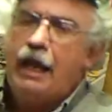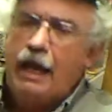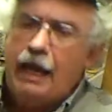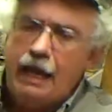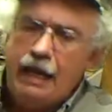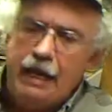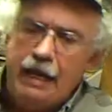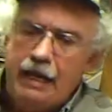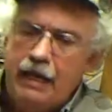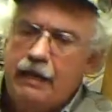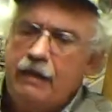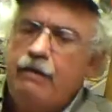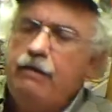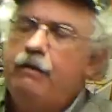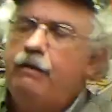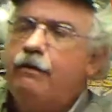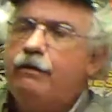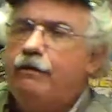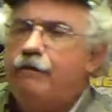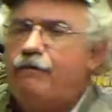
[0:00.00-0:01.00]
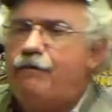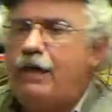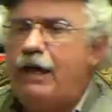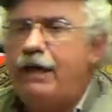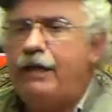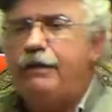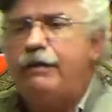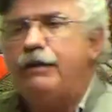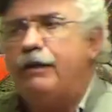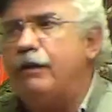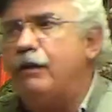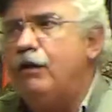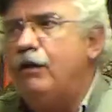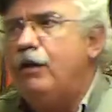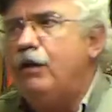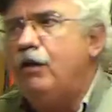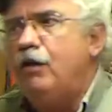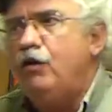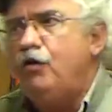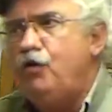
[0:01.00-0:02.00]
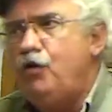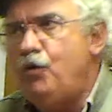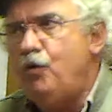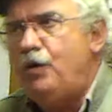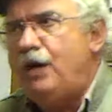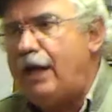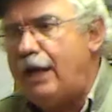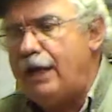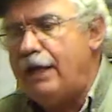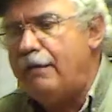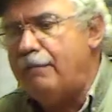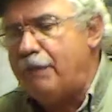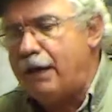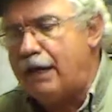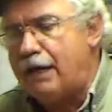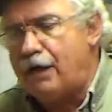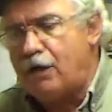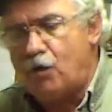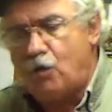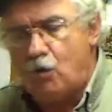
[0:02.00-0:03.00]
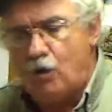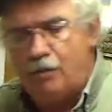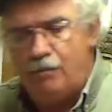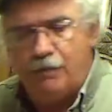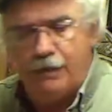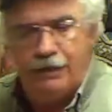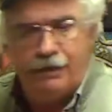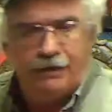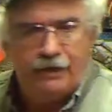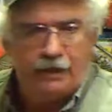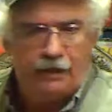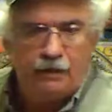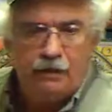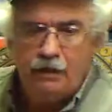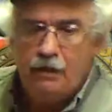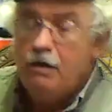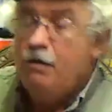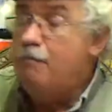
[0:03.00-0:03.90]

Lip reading: and the fact that you can buy equipment that